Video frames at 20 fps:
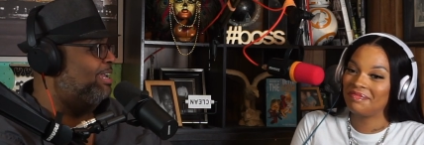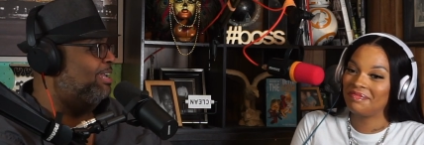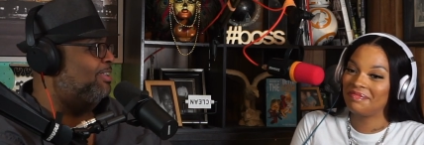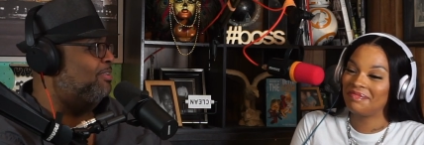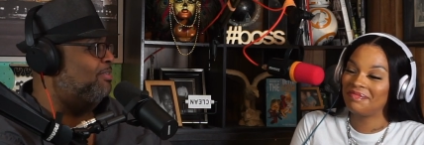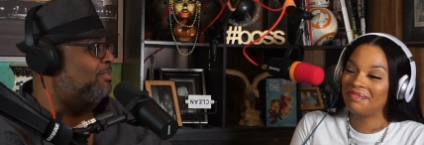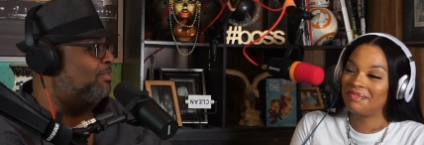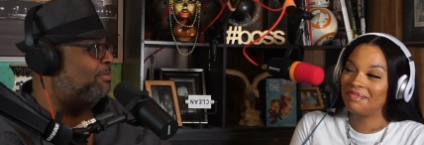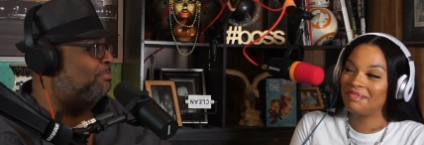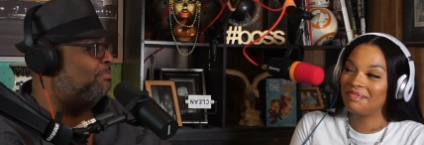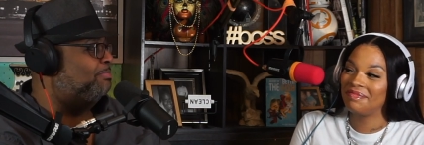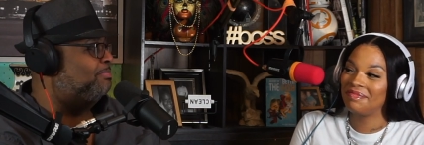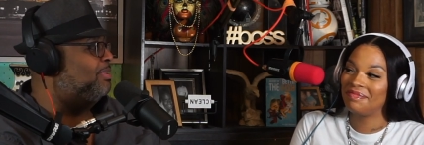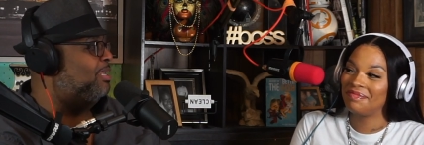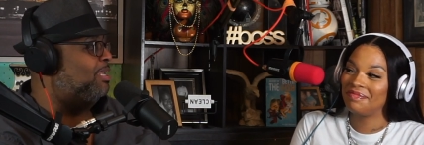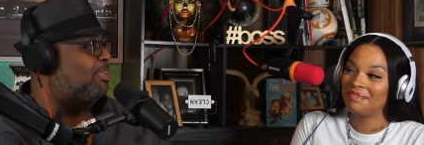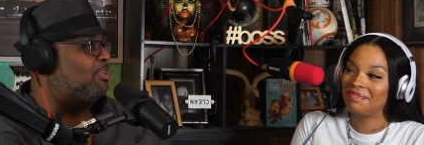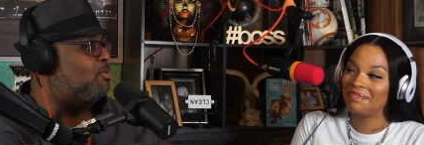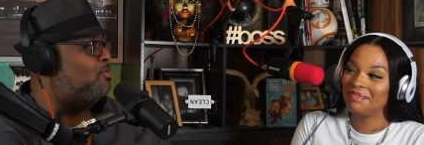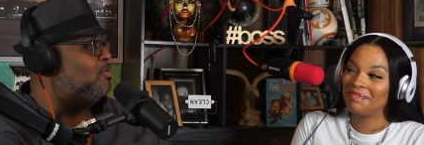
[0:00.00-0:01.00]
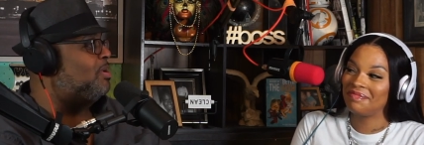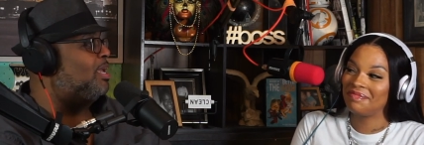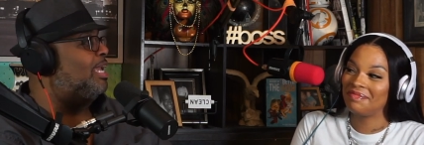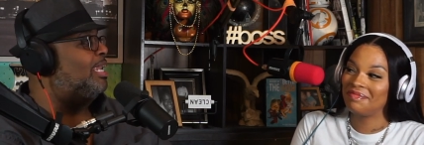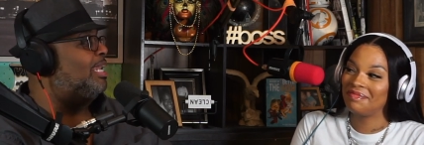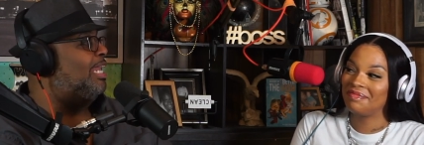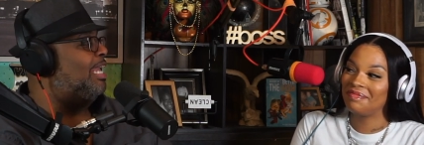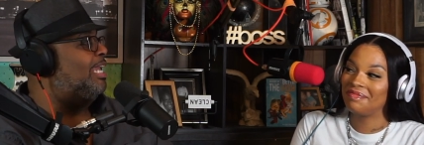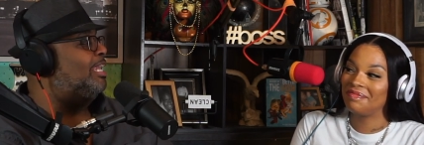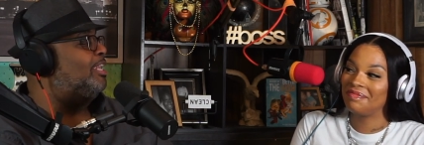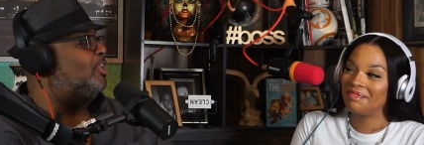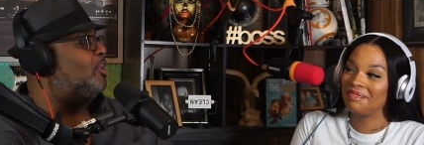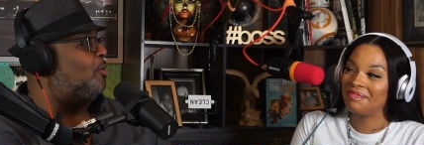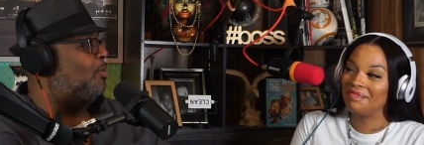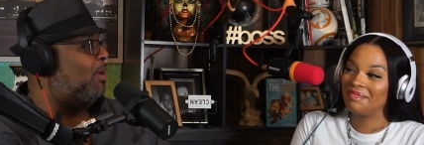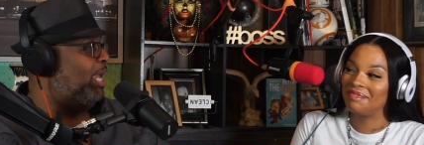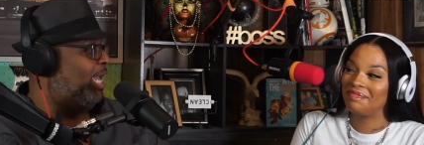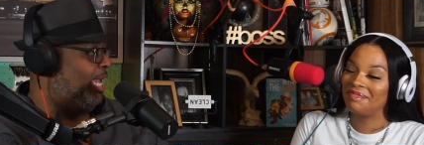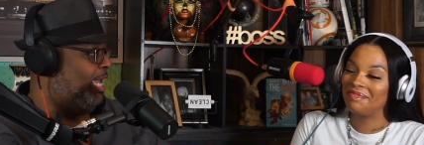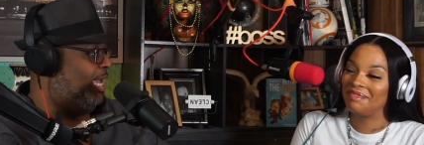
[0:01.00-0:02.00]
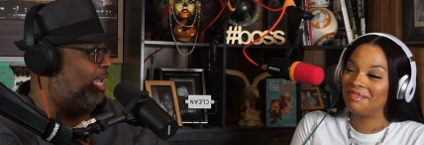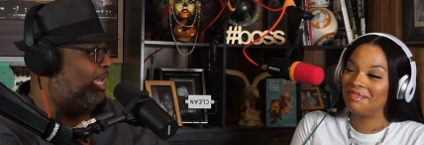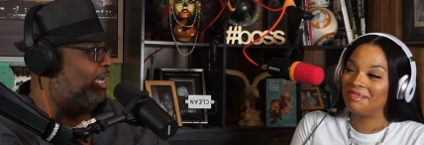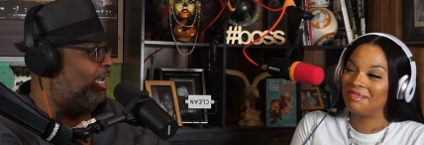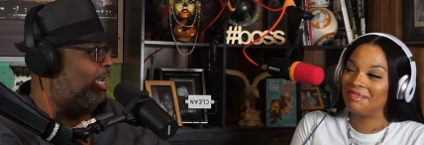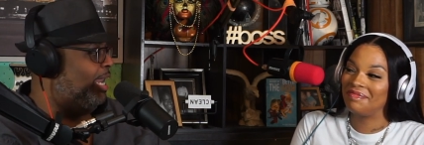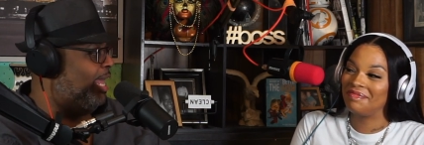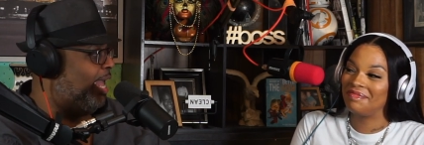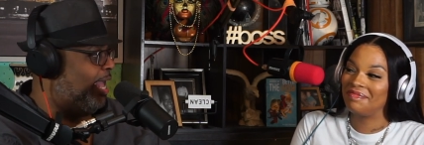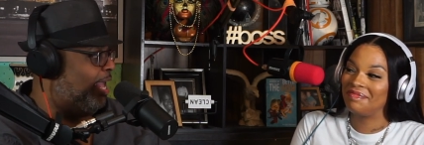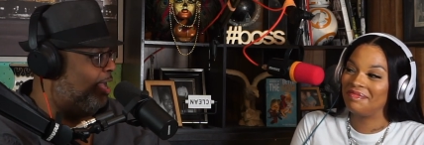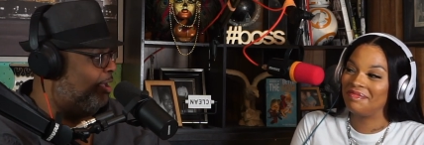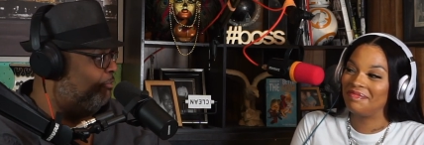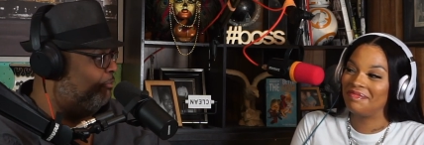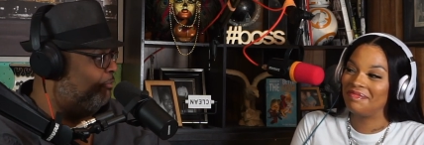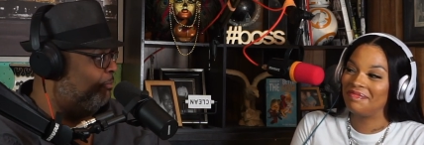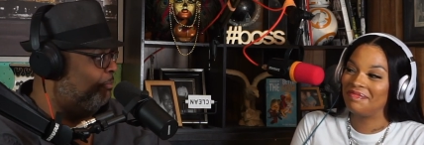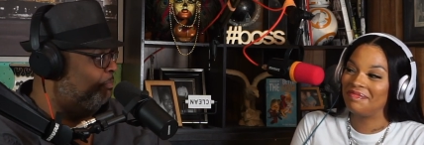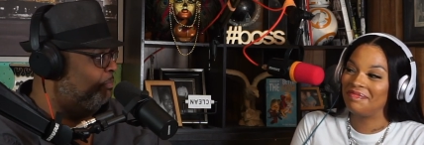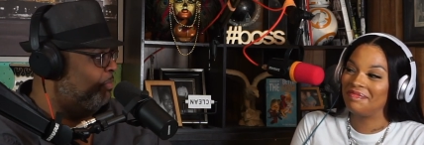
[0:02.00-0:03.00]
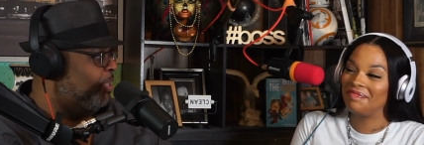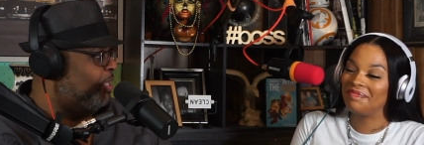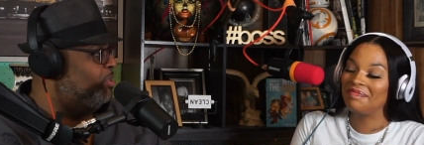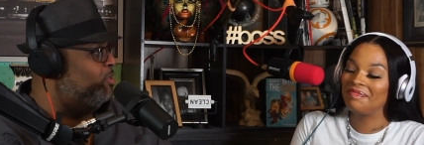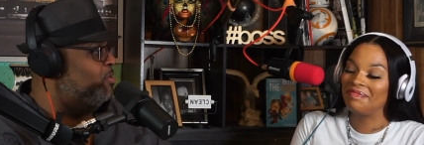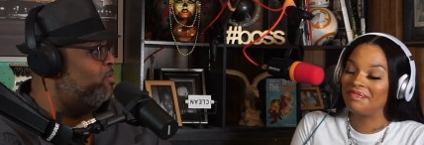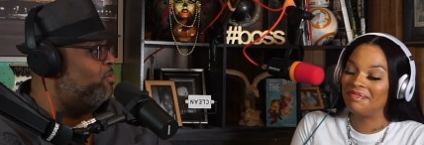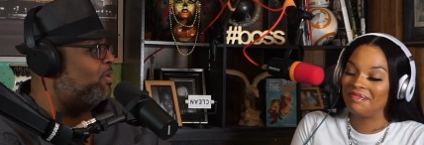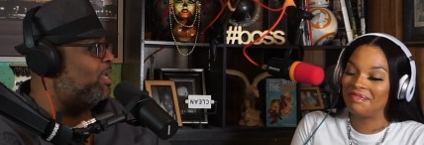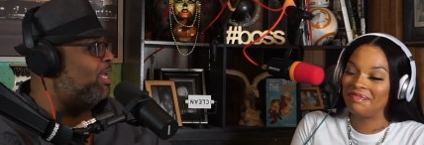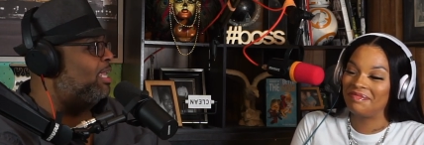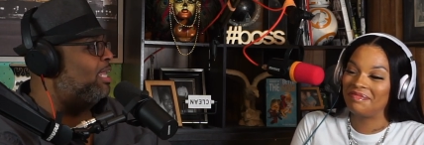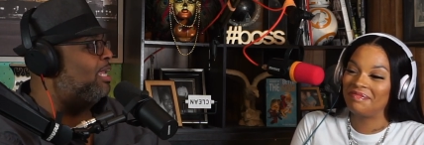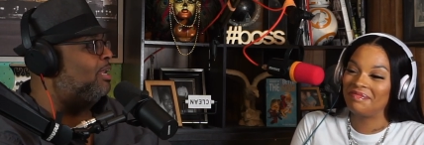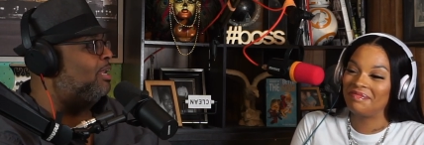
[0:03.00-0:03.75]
Speaker 1: You can in your head laugh. You can